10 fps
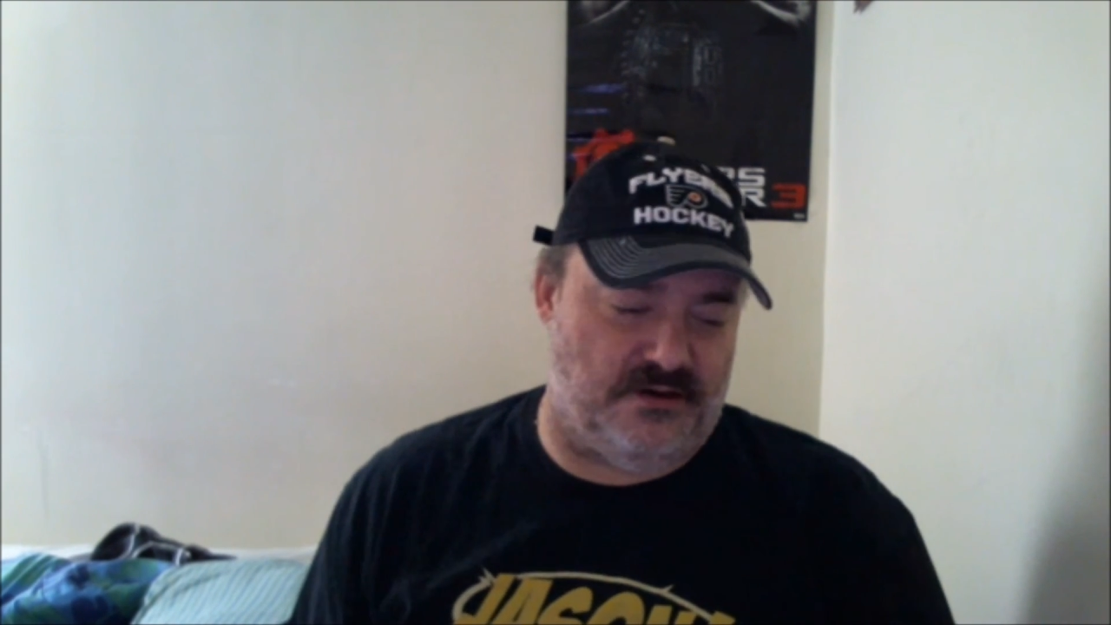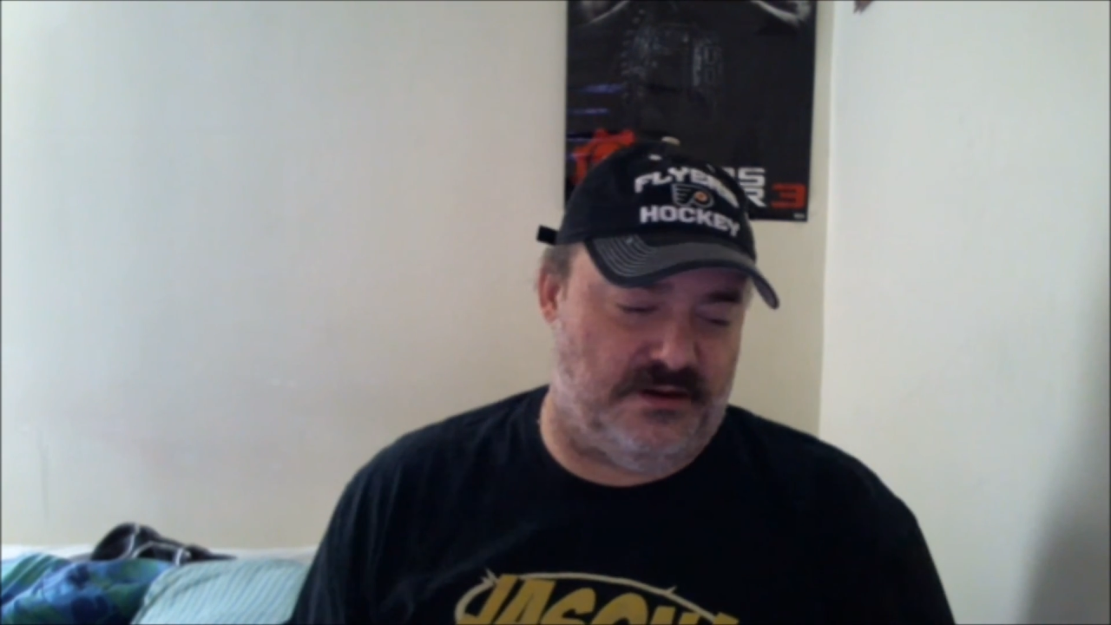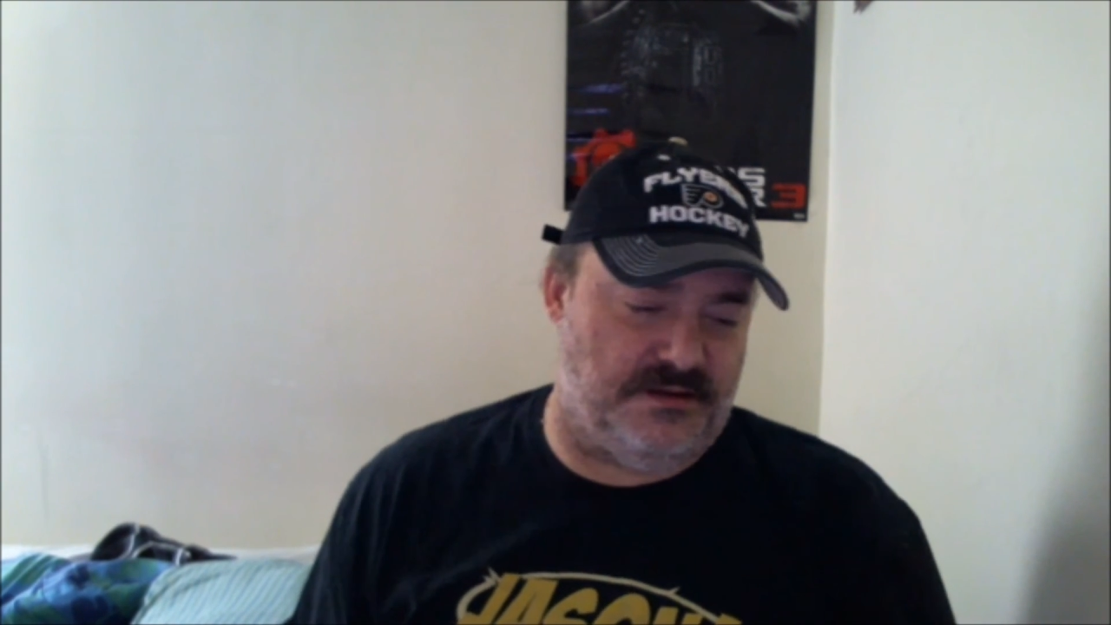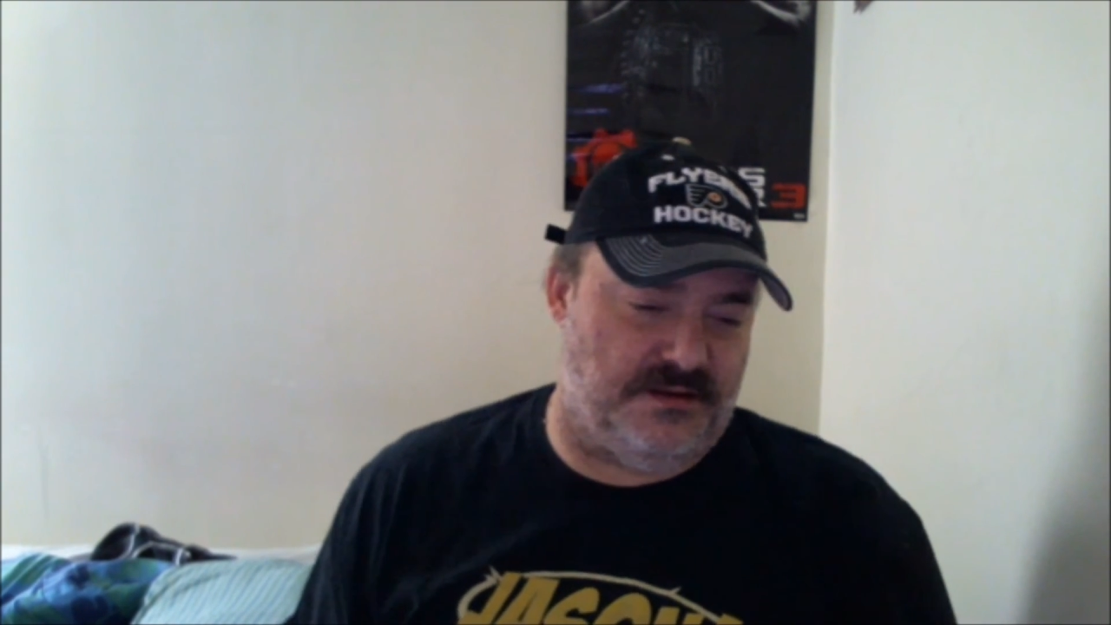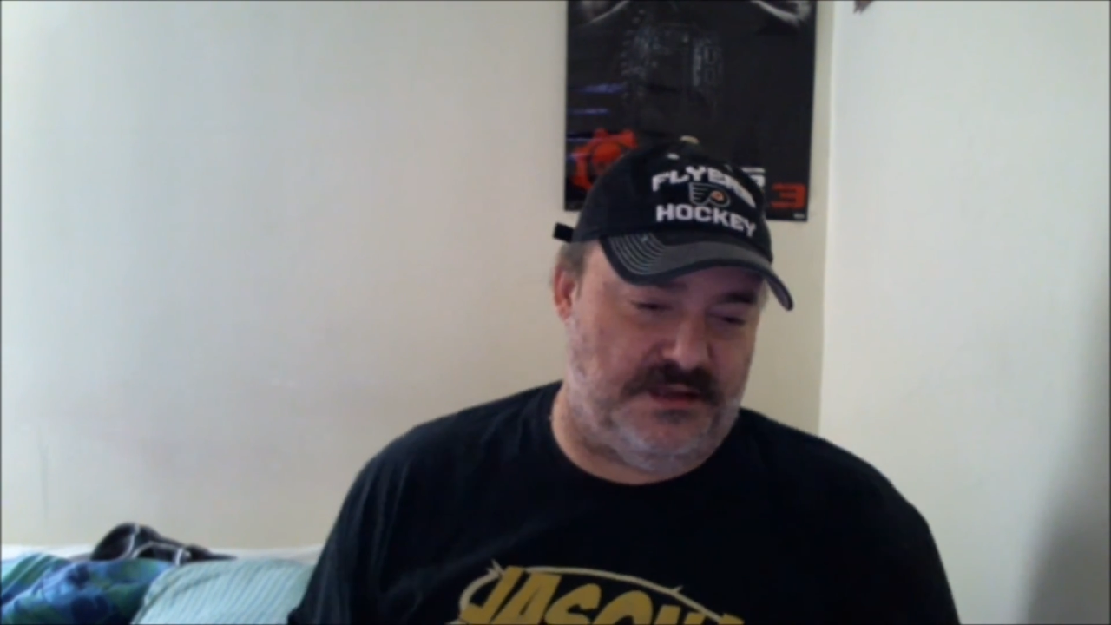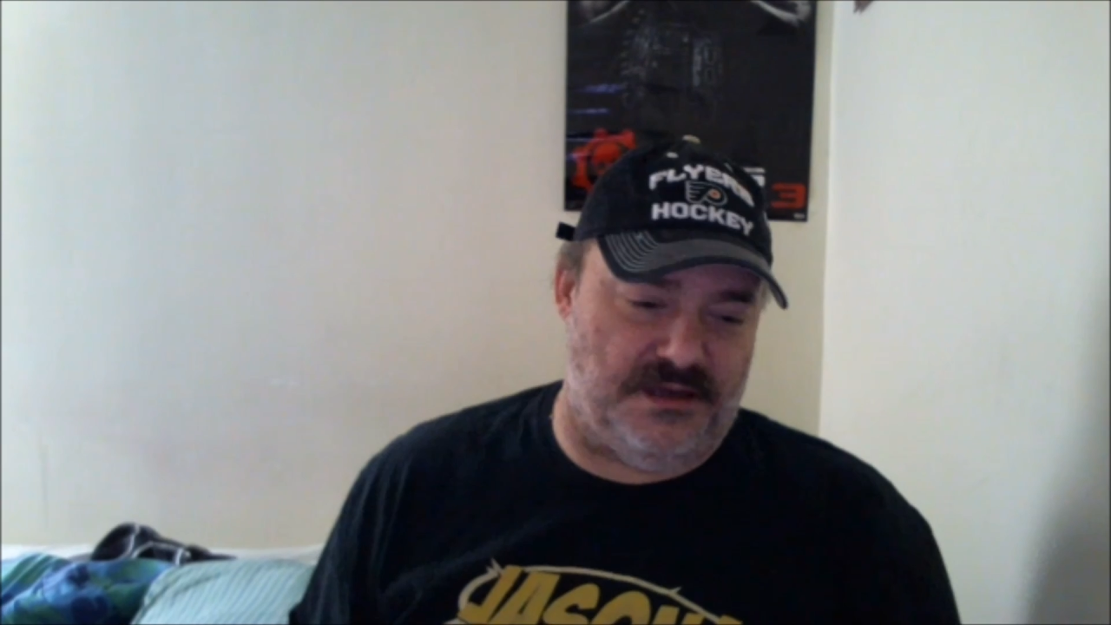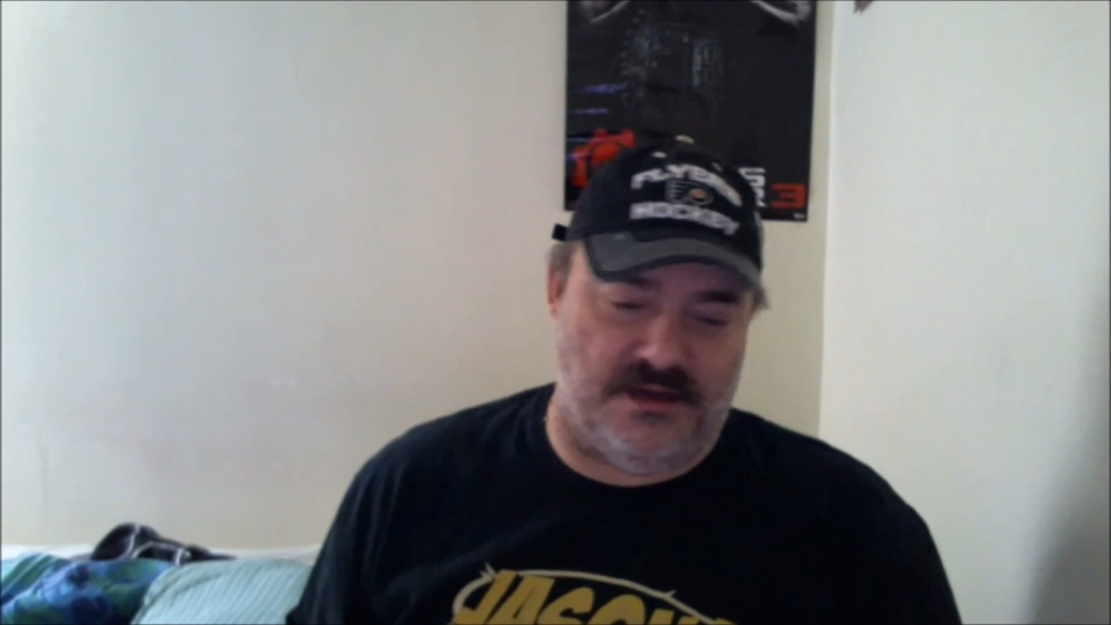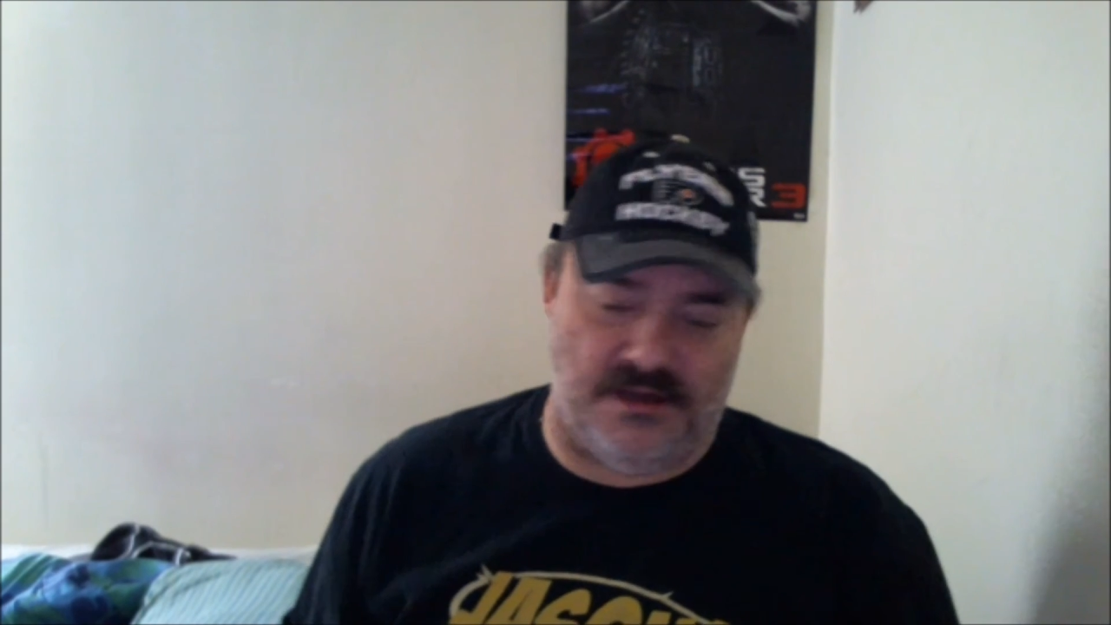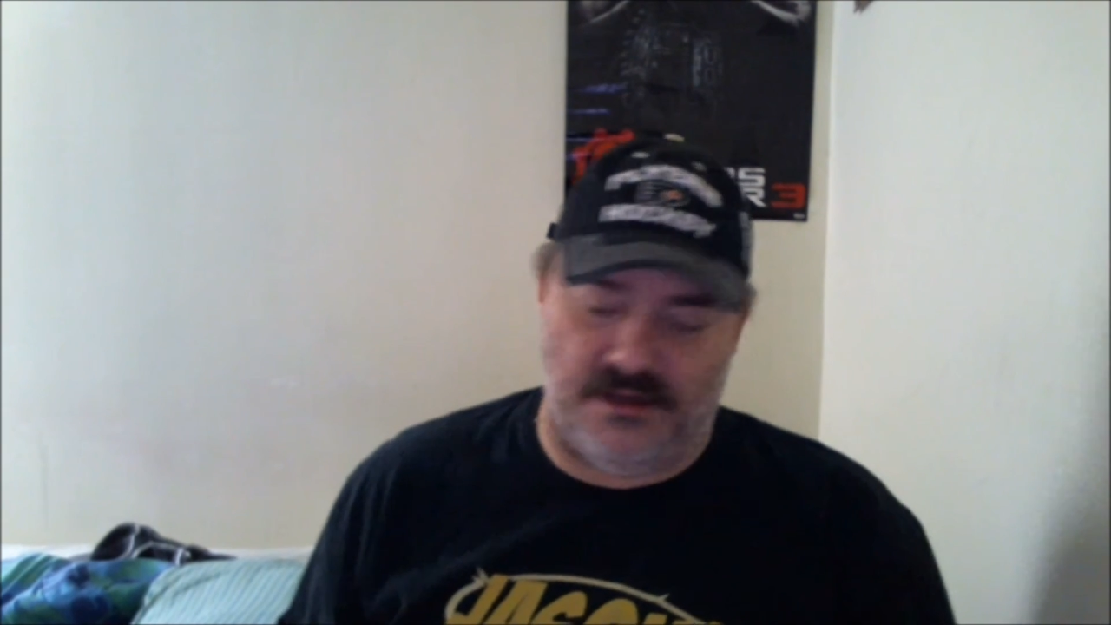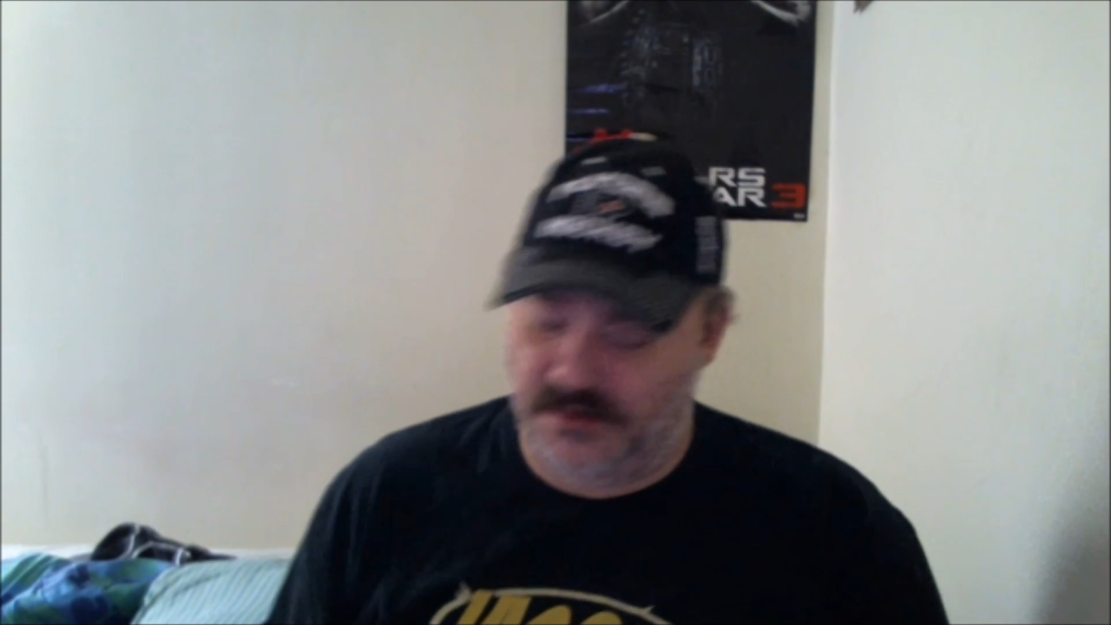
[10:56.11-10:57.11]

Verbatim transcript: on the uh,